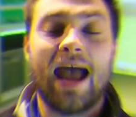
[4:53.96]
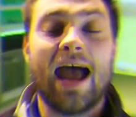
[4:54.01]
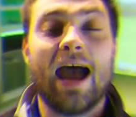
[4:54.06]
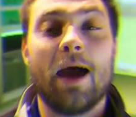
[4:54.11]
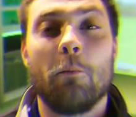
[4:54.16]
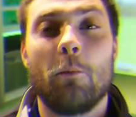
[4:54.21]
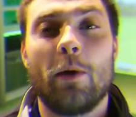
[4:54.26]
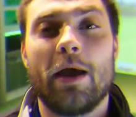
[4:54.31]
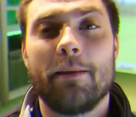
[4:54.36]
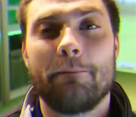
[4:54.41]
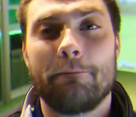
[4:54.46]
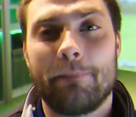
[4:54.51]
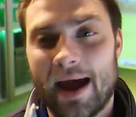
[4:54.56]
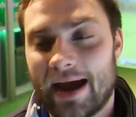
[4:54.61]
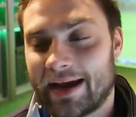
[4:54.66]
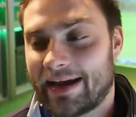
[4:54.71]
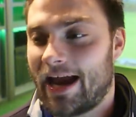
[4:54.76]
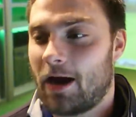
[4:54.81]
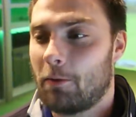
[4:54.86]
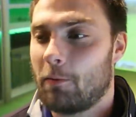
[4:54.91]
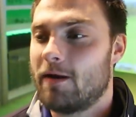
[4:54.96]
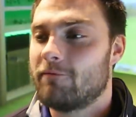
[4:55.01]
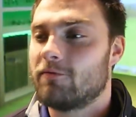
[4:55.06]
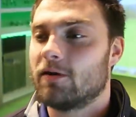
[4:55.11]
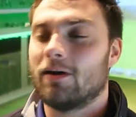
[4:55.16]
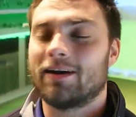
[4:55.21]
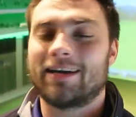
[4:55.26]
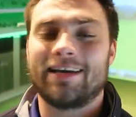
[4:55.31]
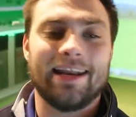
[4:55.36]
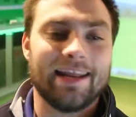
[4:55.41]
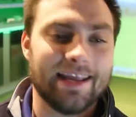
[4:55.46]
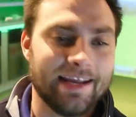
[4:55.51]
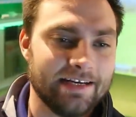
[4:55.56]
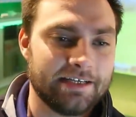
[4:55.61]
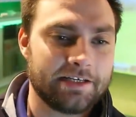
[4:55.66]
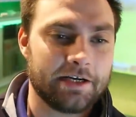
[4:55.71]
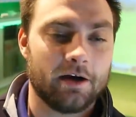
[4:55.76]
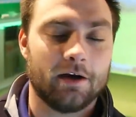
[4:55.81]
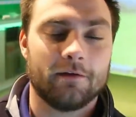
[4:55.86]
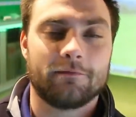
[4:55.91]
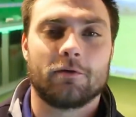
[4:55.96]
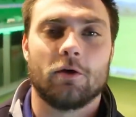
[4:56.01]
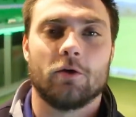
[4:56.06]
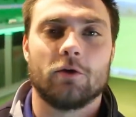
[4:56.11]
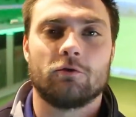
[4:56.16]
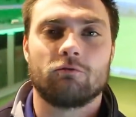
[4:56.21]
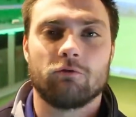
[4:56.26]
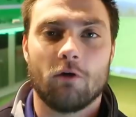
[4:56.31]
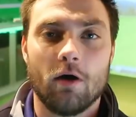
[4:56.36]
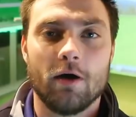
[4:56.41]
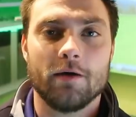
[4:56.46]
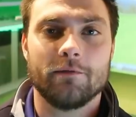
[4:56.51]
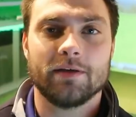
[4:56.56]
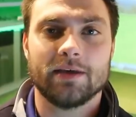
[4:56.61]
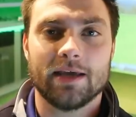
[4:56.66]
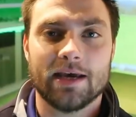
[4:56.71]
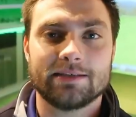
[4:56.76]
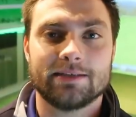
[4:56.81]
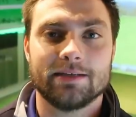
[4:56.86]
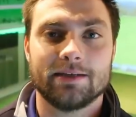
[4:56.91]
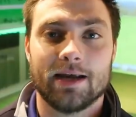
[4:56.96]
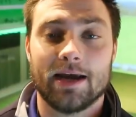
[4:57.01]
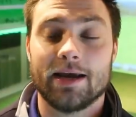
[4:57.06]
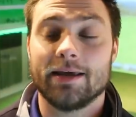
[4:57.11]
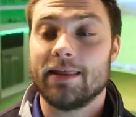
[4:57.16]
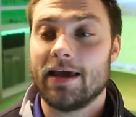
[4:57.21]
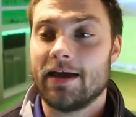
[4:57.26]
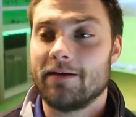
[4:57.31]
And we're we're back. However, like an idiot, I forgot the driver yesterday.